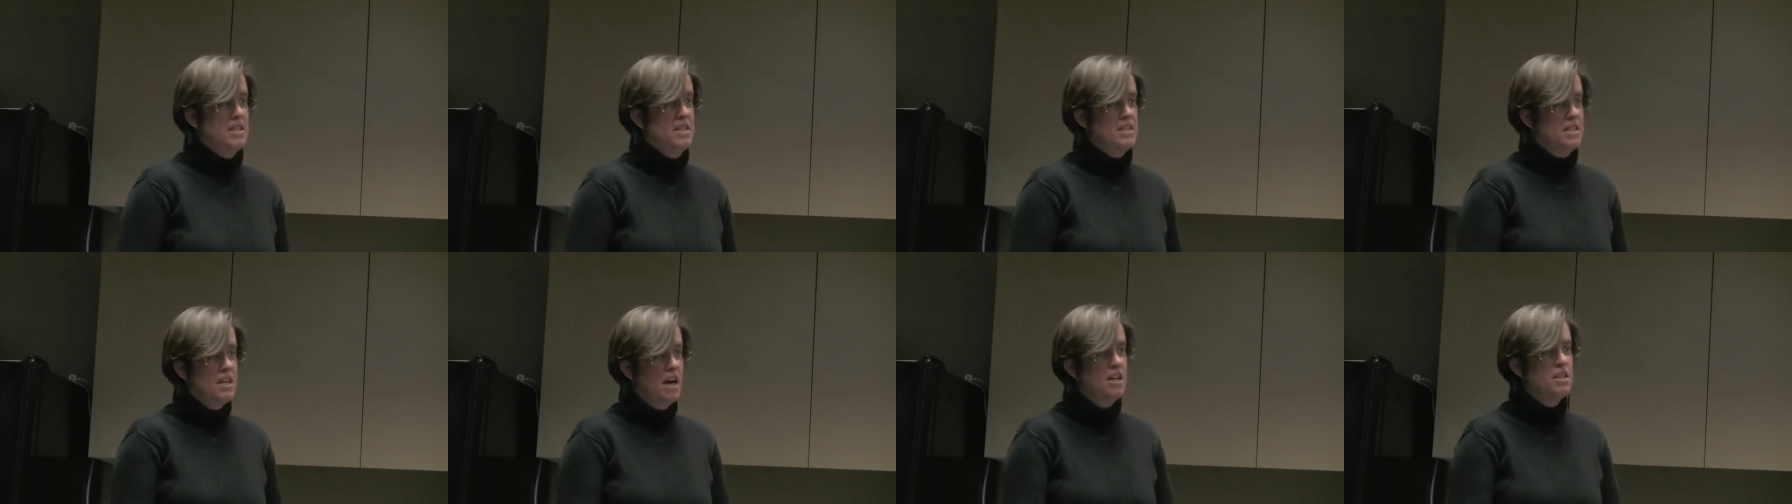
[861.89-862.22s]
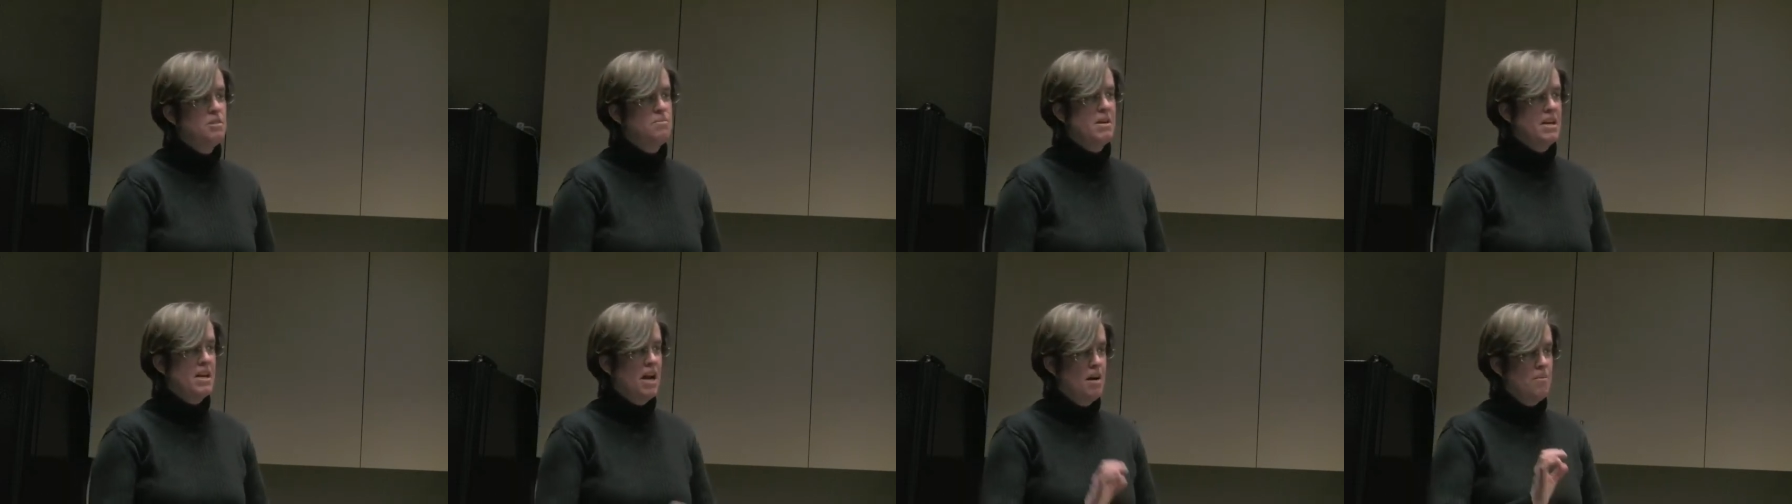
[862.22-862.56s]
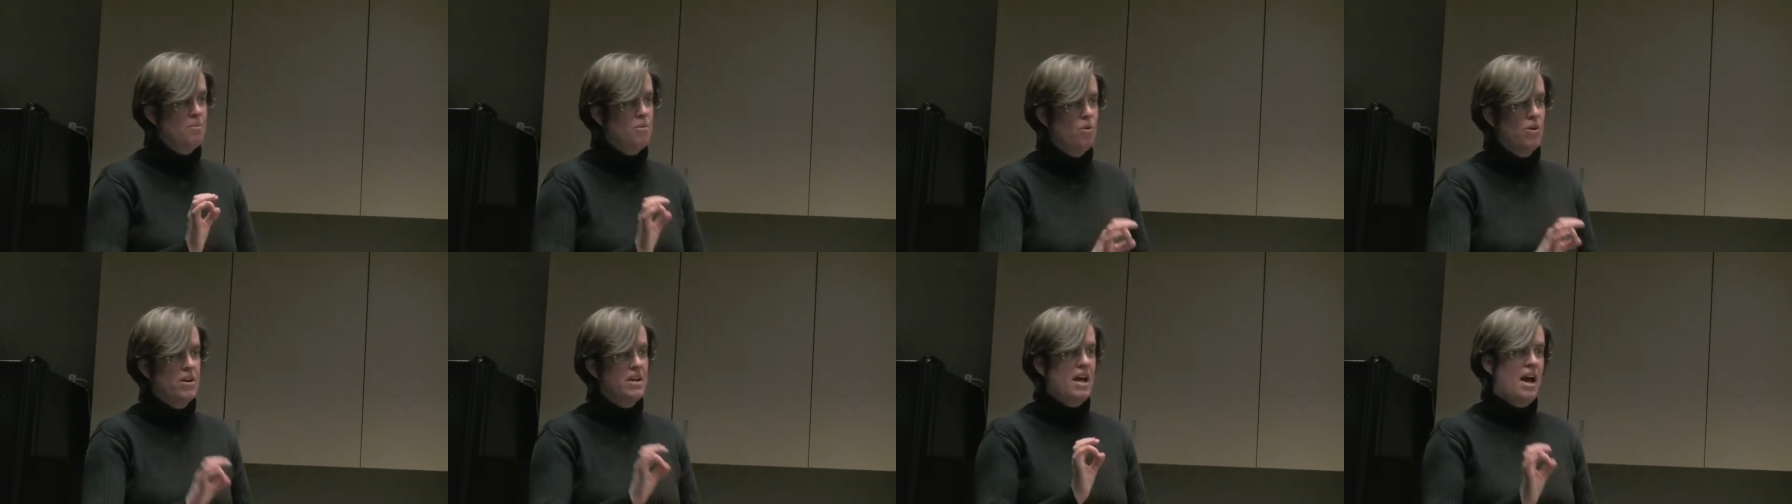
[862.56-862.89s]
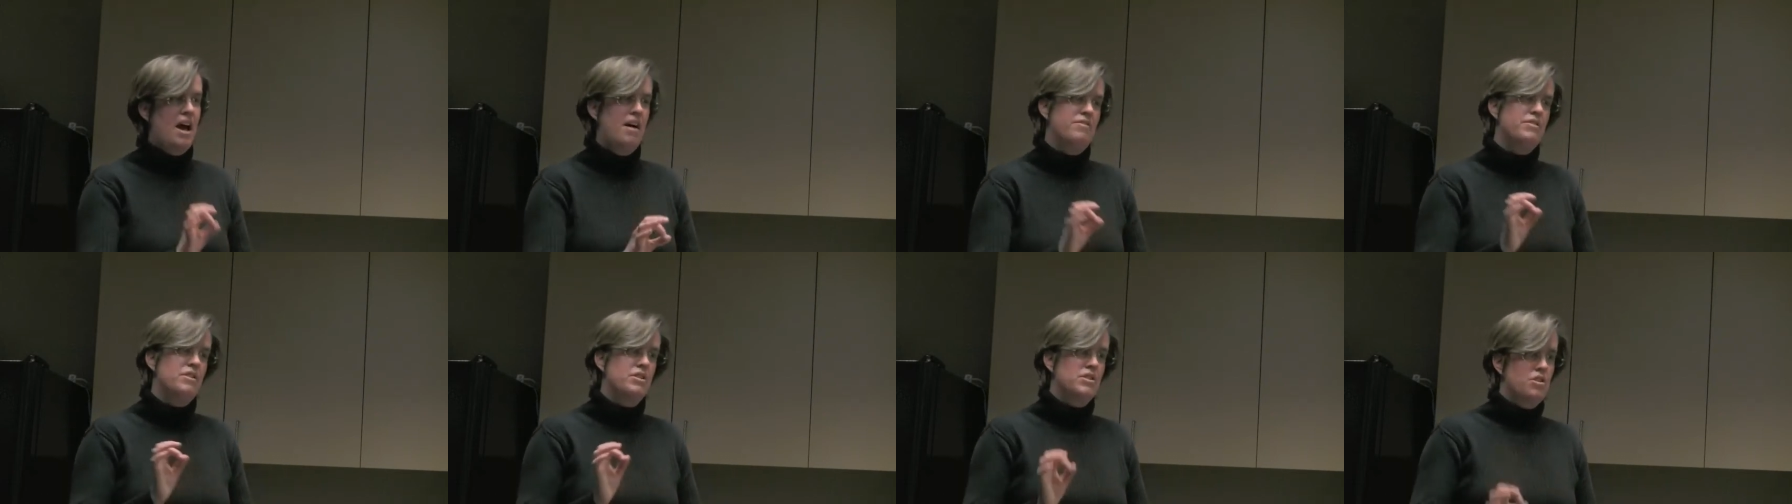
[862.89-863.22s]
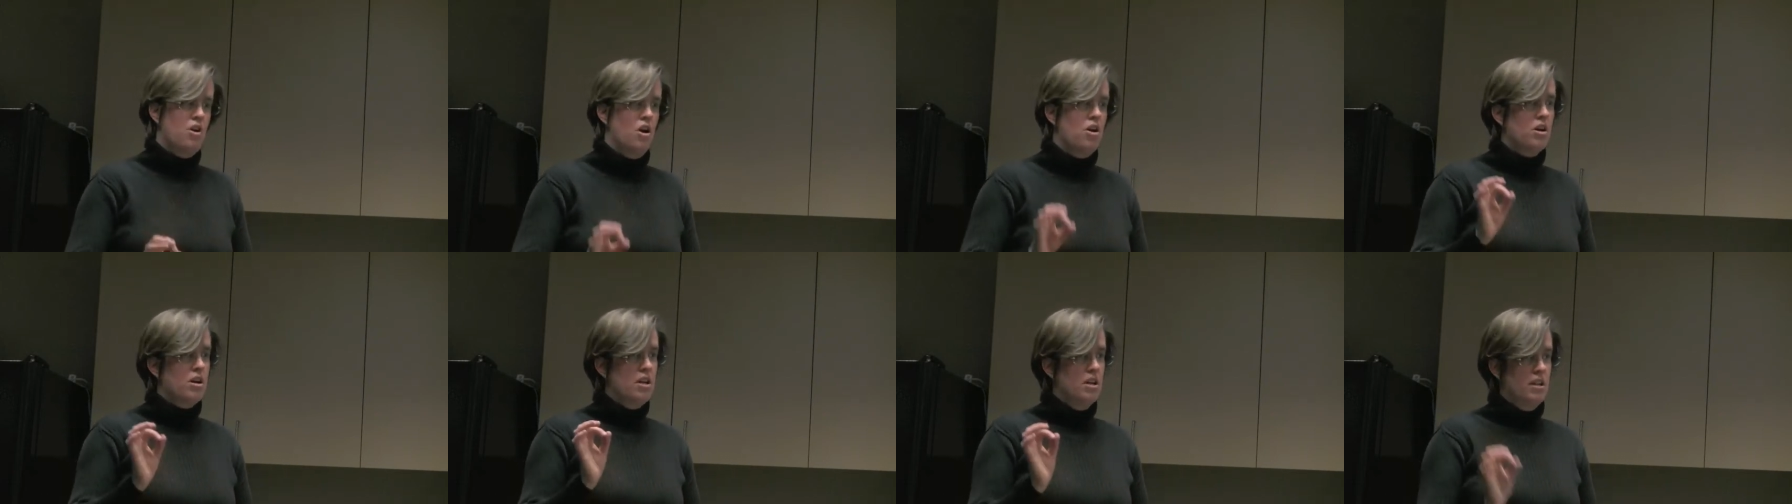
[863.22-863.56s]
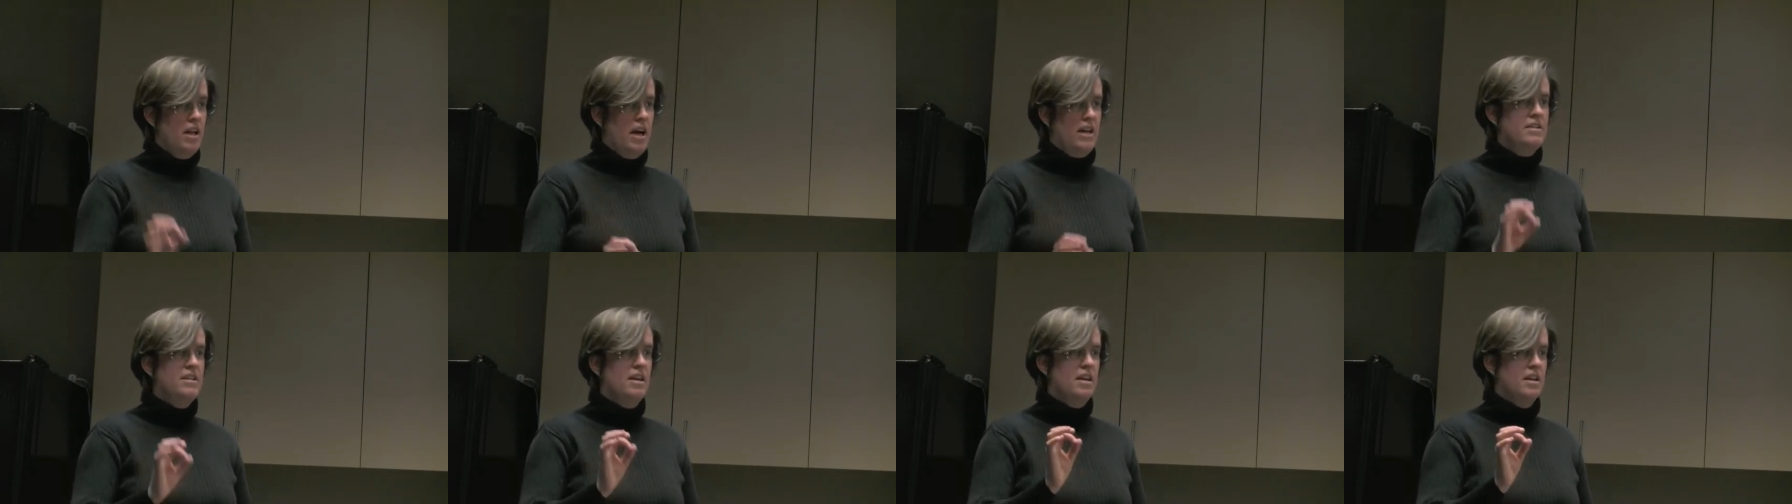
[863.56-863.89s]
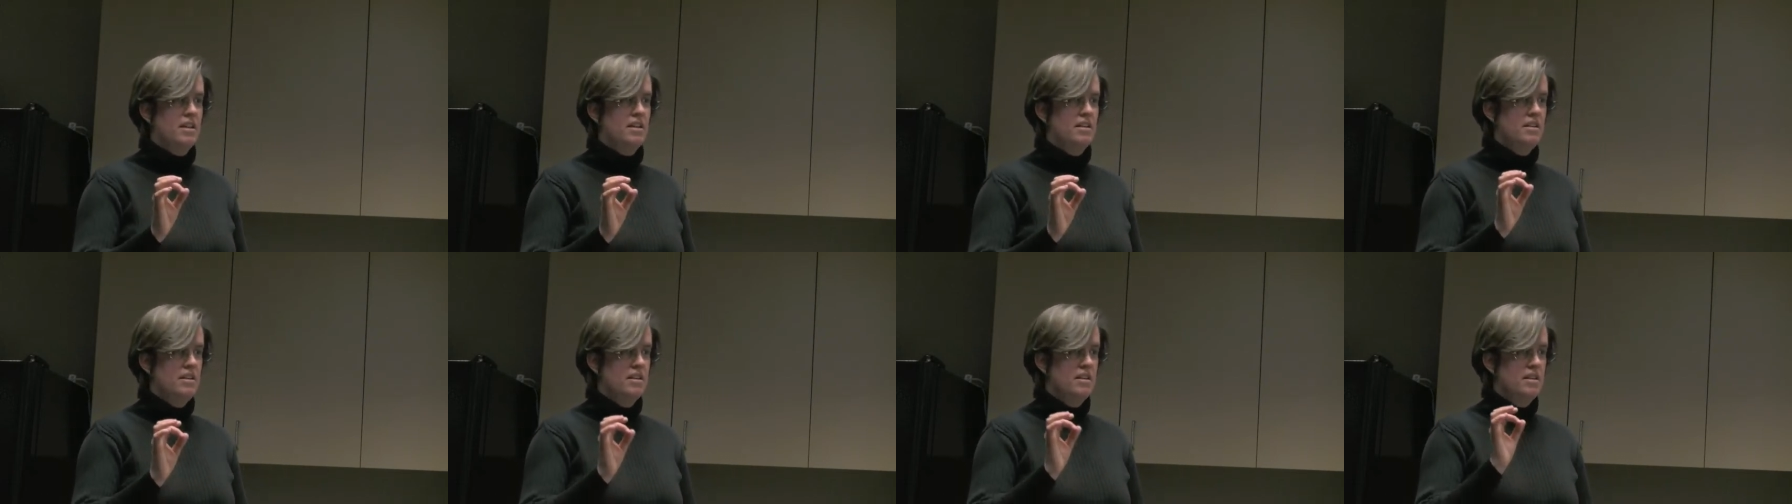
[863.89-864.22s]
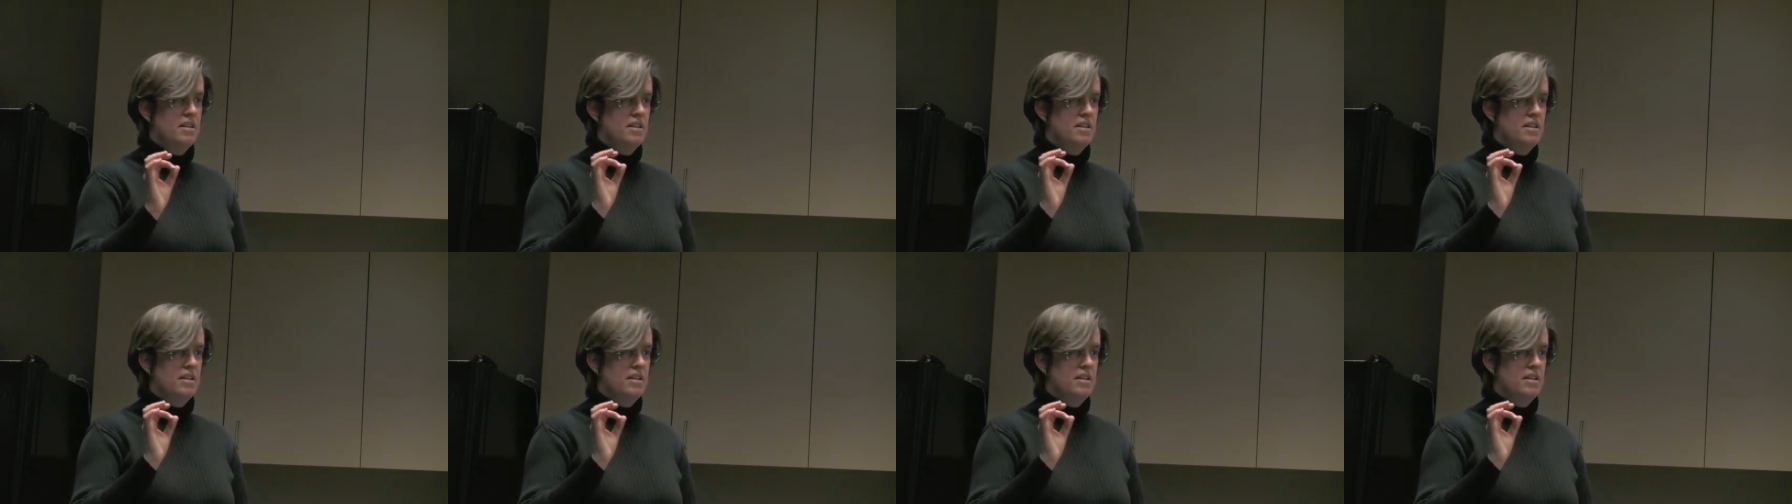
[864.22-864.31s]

it does mean I'm going to have to start collecting